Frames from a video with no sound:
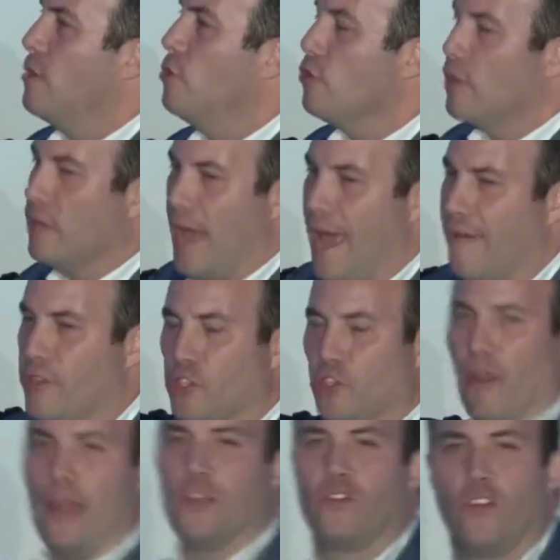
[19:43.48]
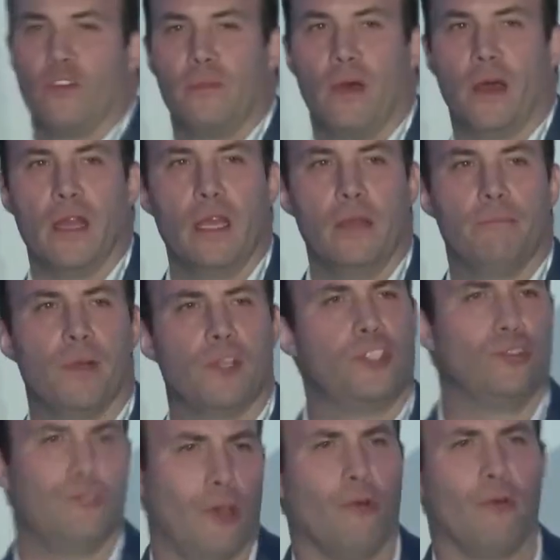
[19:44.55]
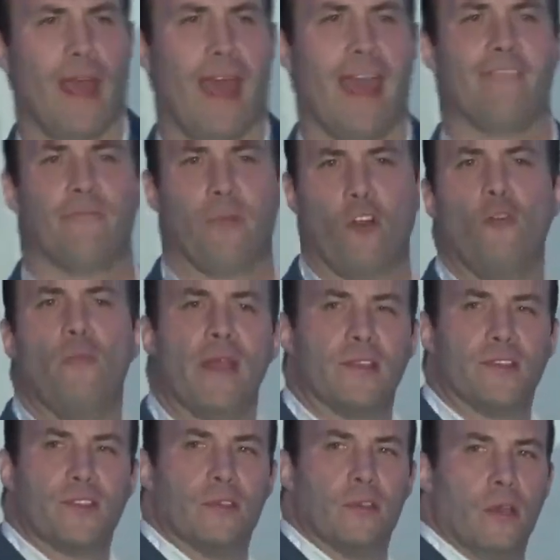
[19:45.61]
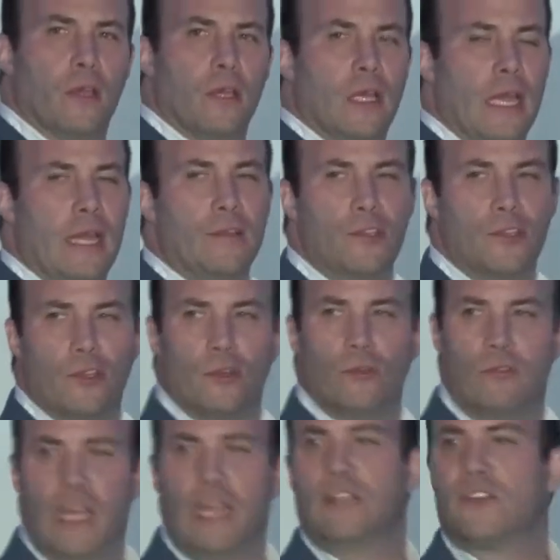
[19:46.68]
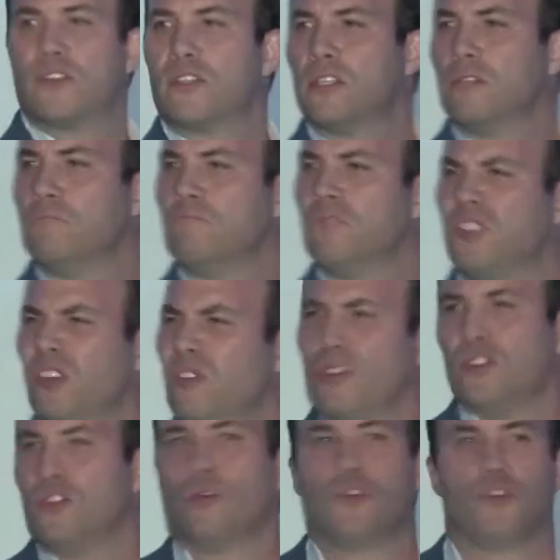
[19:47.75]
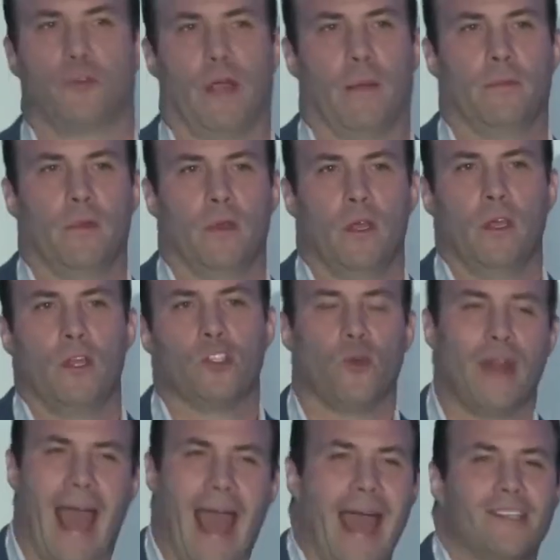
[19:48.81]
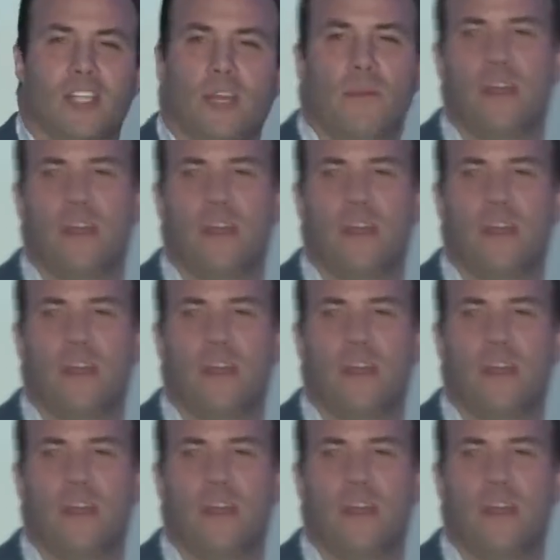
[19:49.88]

you can have the transfer of money, but you don't have permits into Nice. So there's no trip. So it has to be a